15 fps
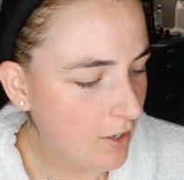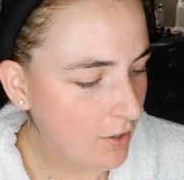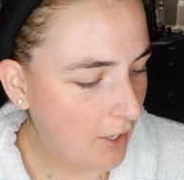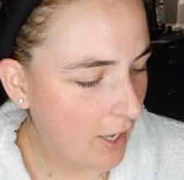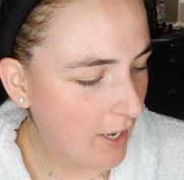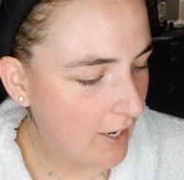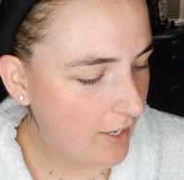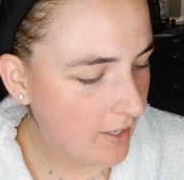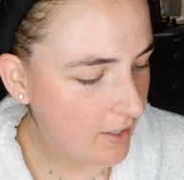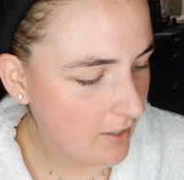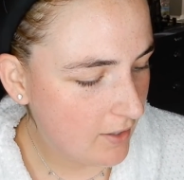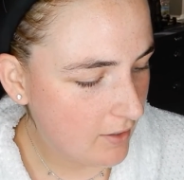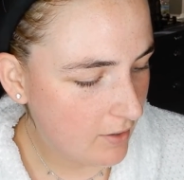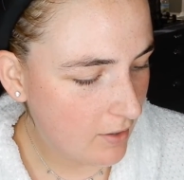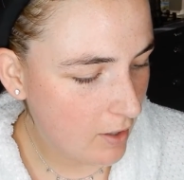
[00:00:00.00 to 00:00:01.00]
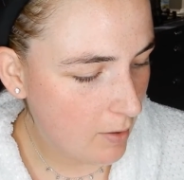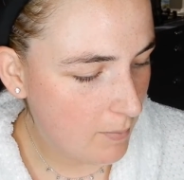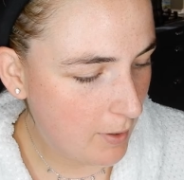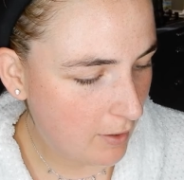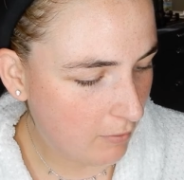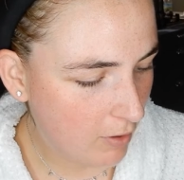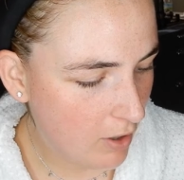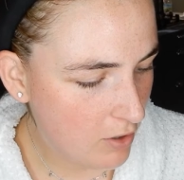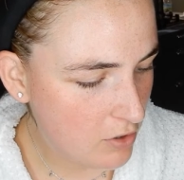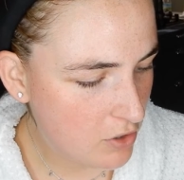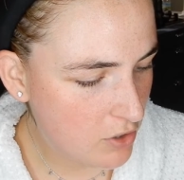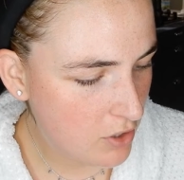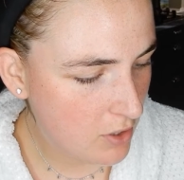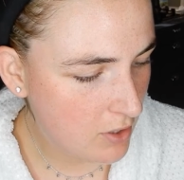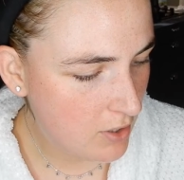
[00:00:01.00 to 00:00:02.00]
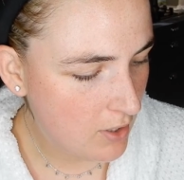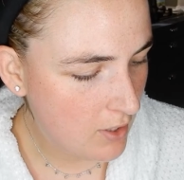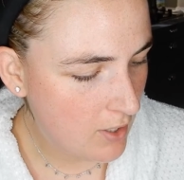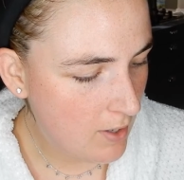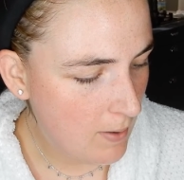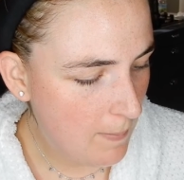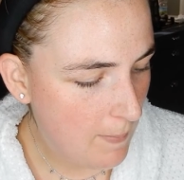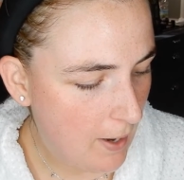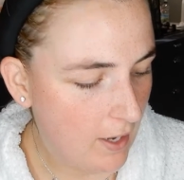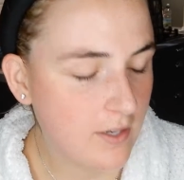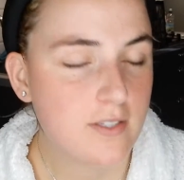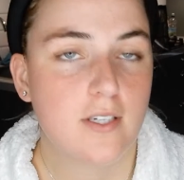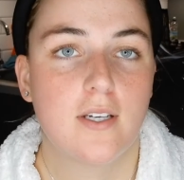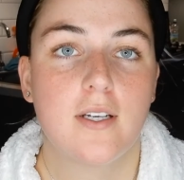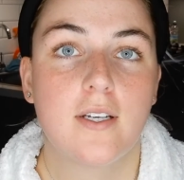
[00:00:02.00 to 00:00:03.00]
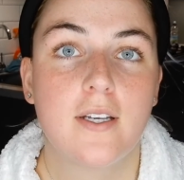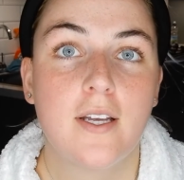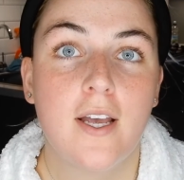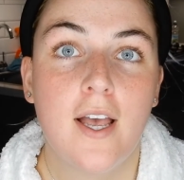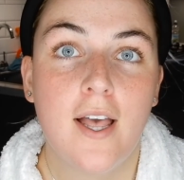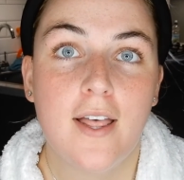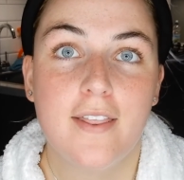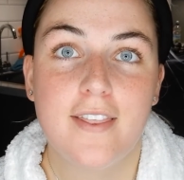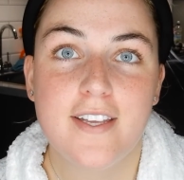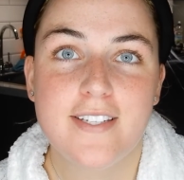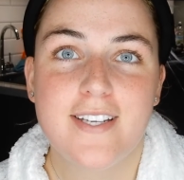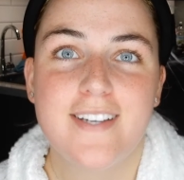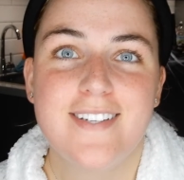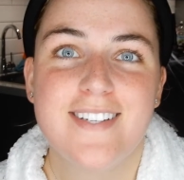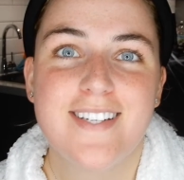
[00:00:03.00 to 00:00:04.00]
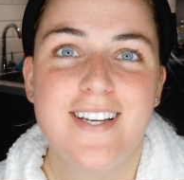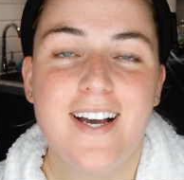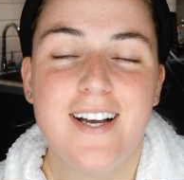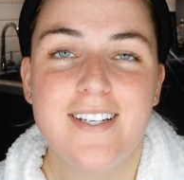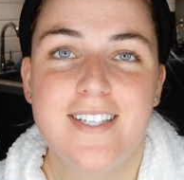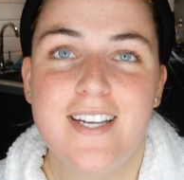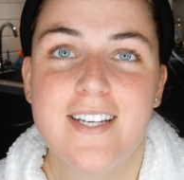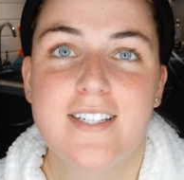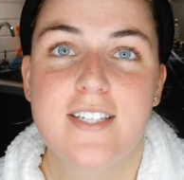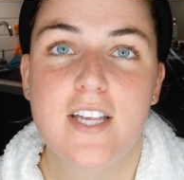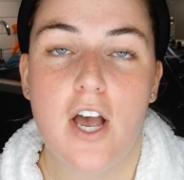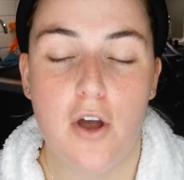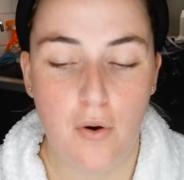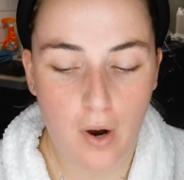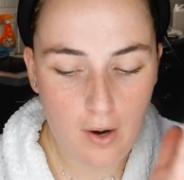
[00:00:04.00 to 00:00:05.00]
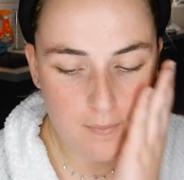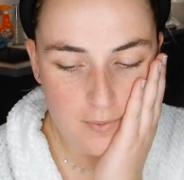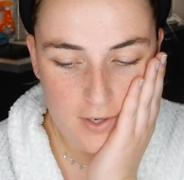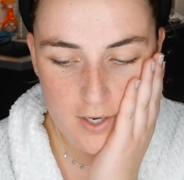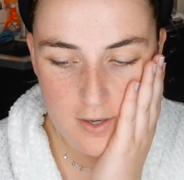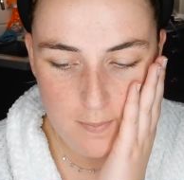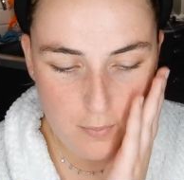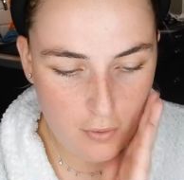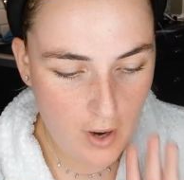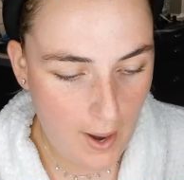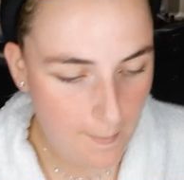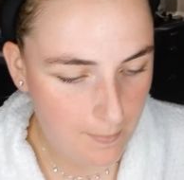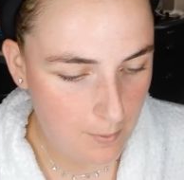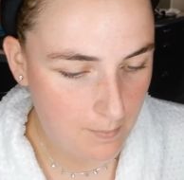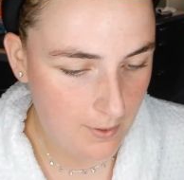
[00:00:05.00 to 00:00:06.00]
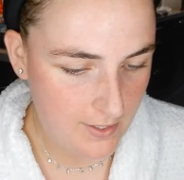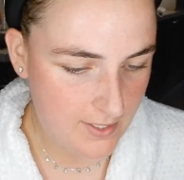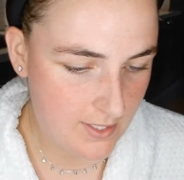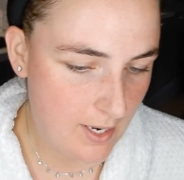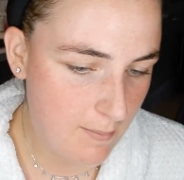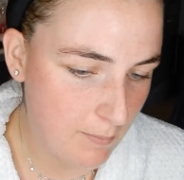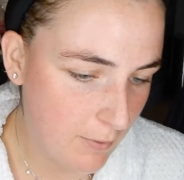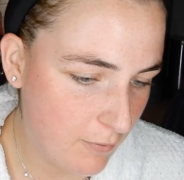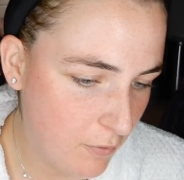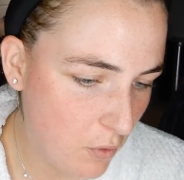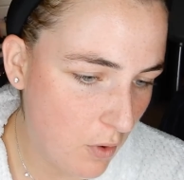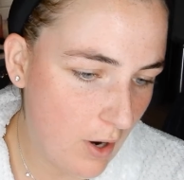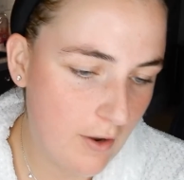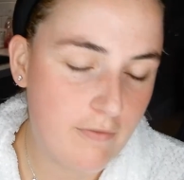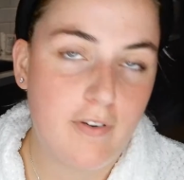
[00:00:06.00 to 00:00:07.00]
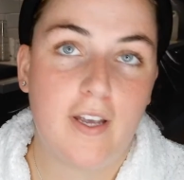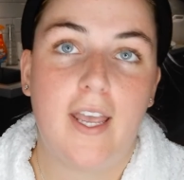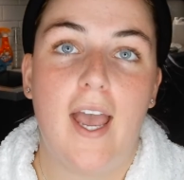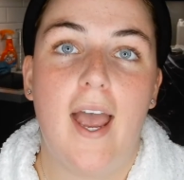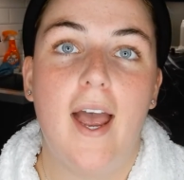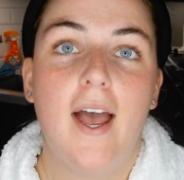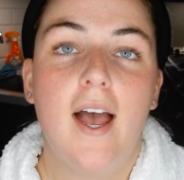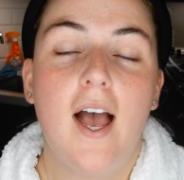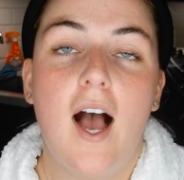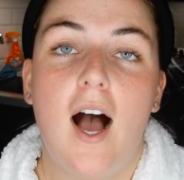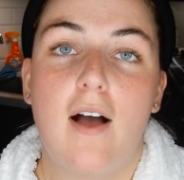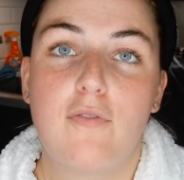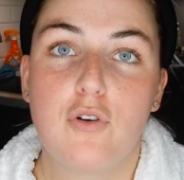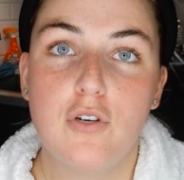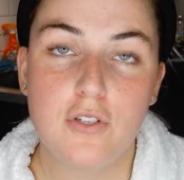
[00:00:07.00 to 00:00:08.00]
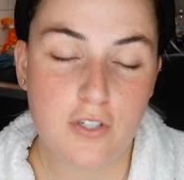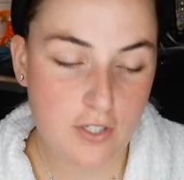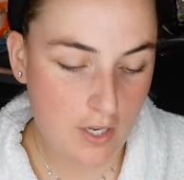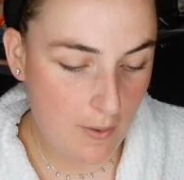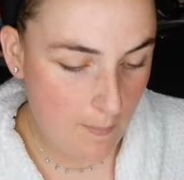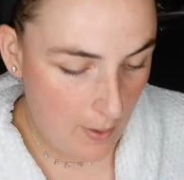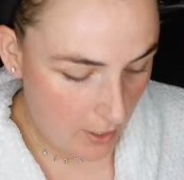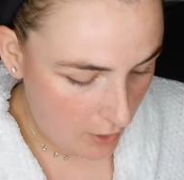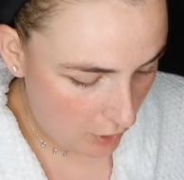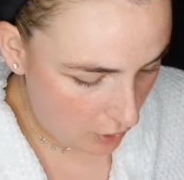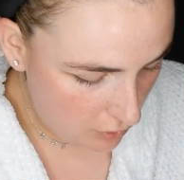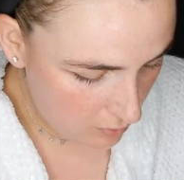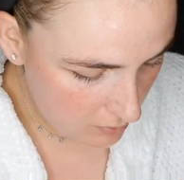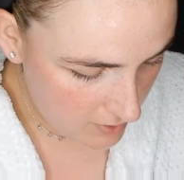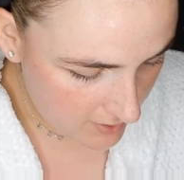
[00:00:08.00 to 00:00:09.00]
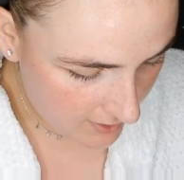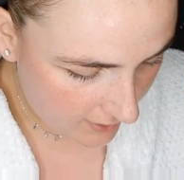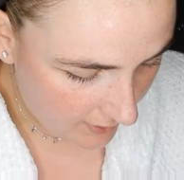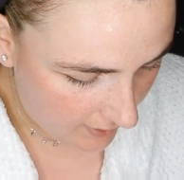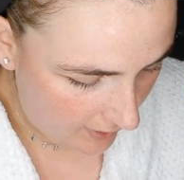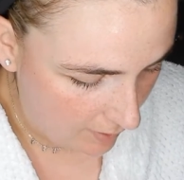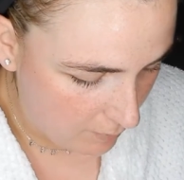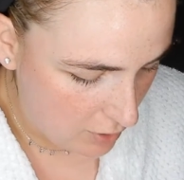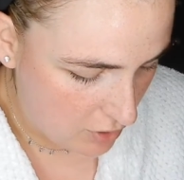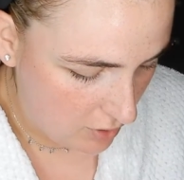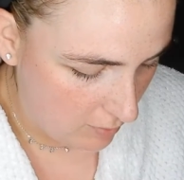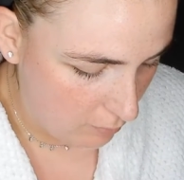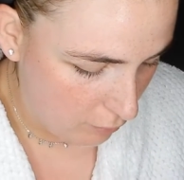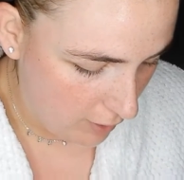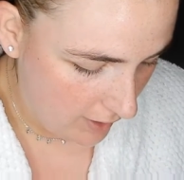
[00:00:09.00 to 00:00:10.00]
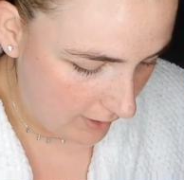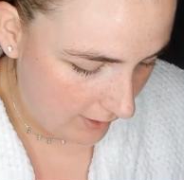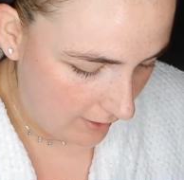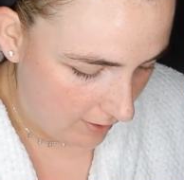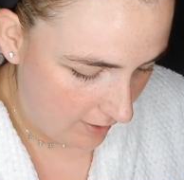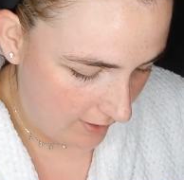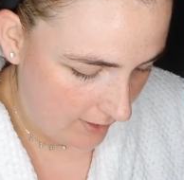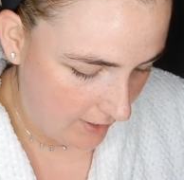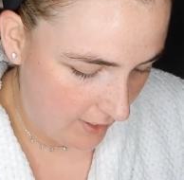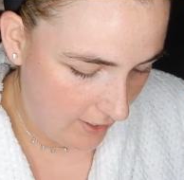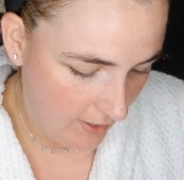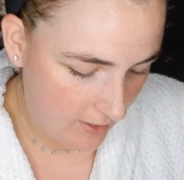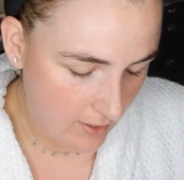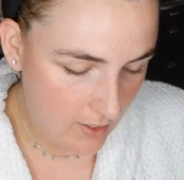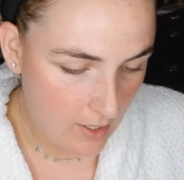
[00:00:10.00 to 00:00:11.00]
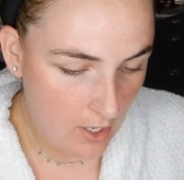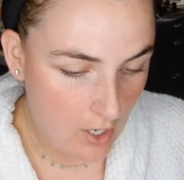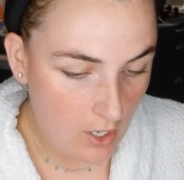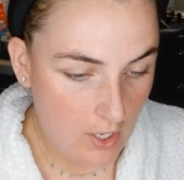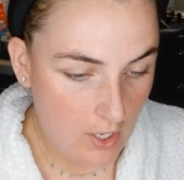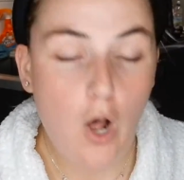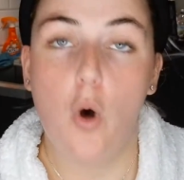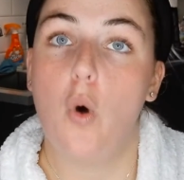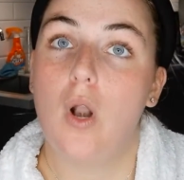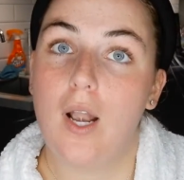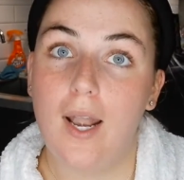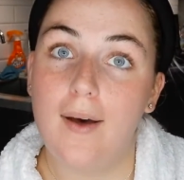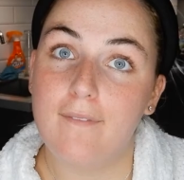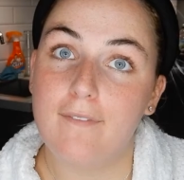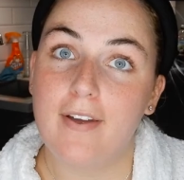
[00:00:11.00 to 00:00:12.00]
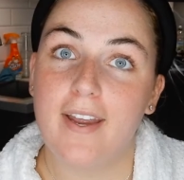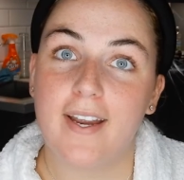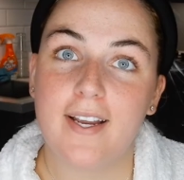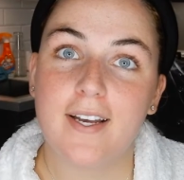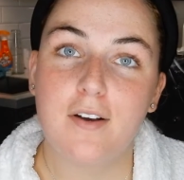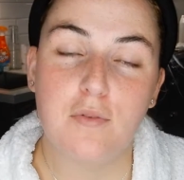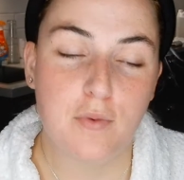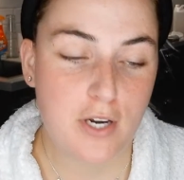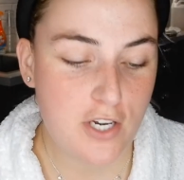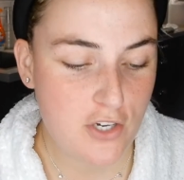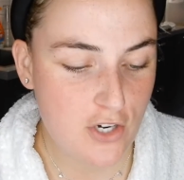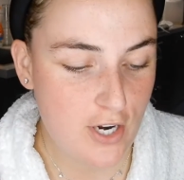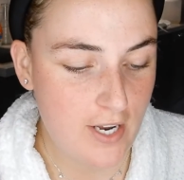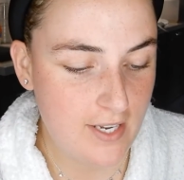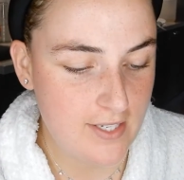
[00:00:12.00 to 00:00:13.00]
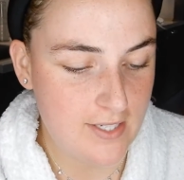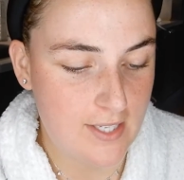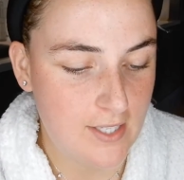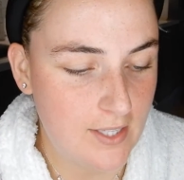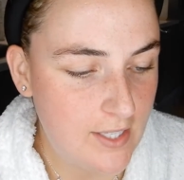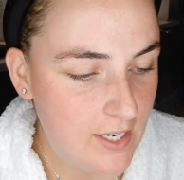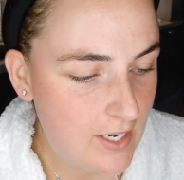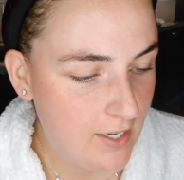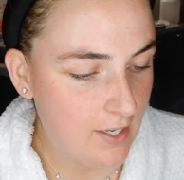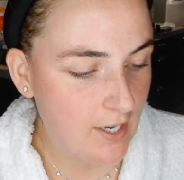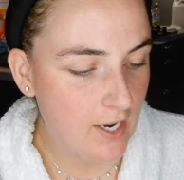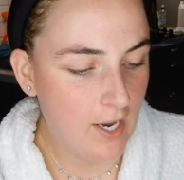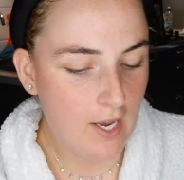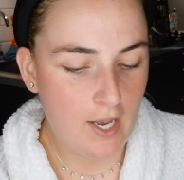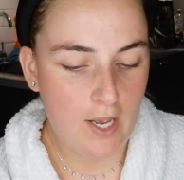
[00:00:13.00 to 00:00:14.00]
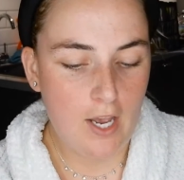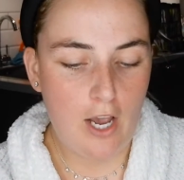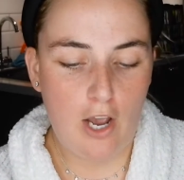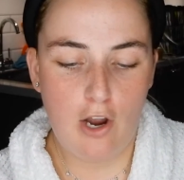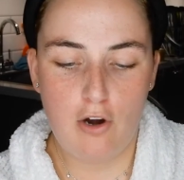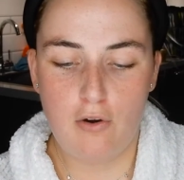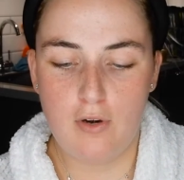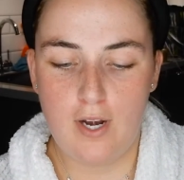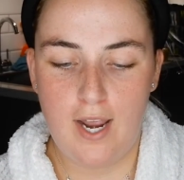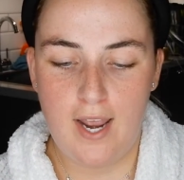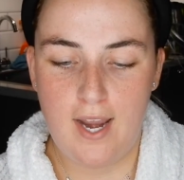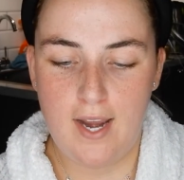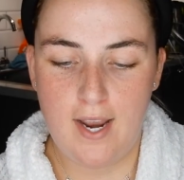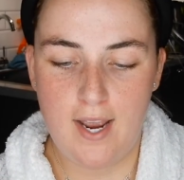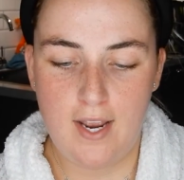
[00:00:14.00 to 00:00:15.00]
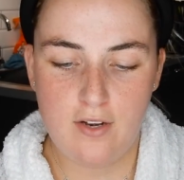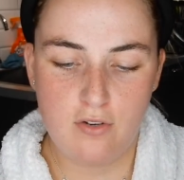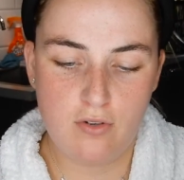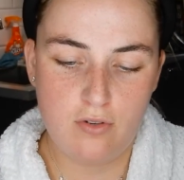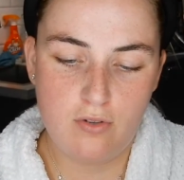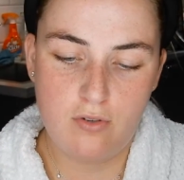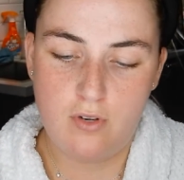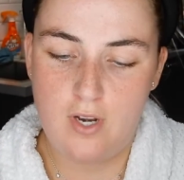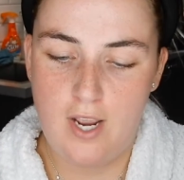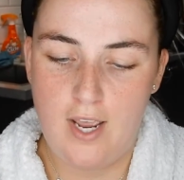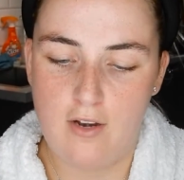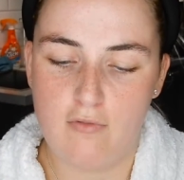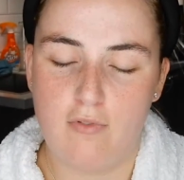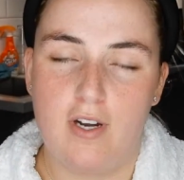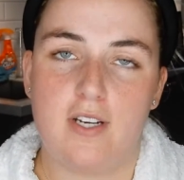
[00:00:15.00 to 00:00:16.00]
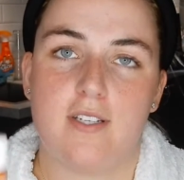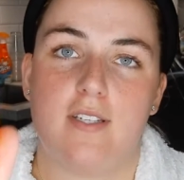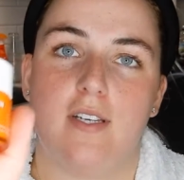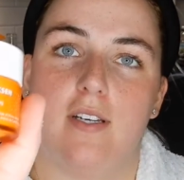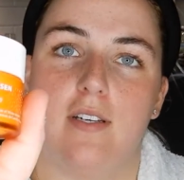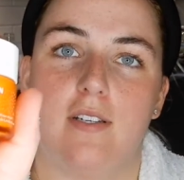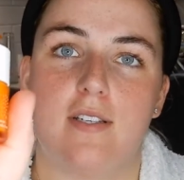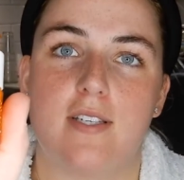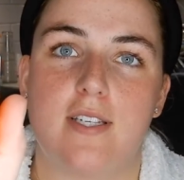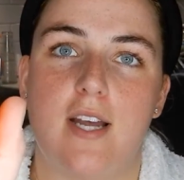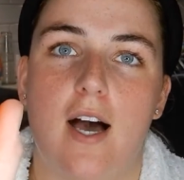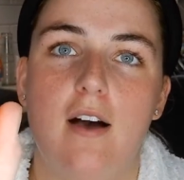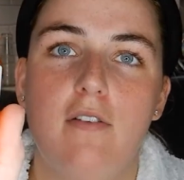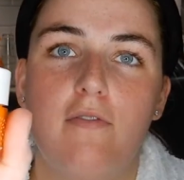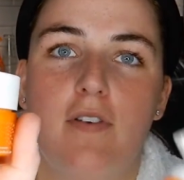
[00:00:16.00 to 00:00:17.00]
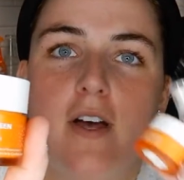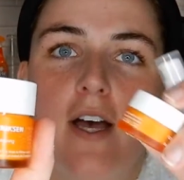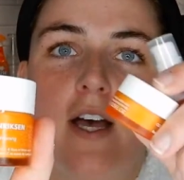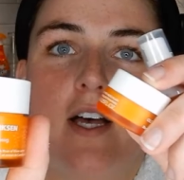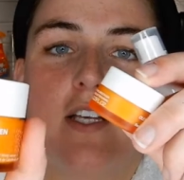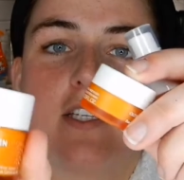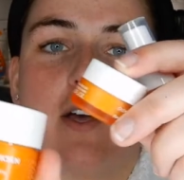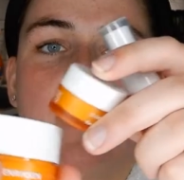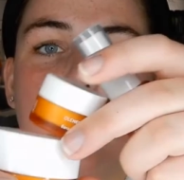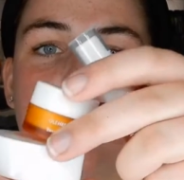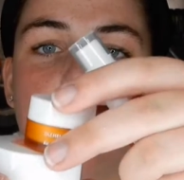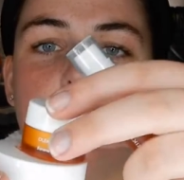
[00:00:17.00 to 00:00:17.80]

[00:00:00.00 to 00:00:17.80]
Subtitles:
Okay, a big rush. But let's get started. So I'm gonna prep my skin before I forget. I've got some new skincare which I'm really liking or loving, which is the Ole Henriksen stuff. So I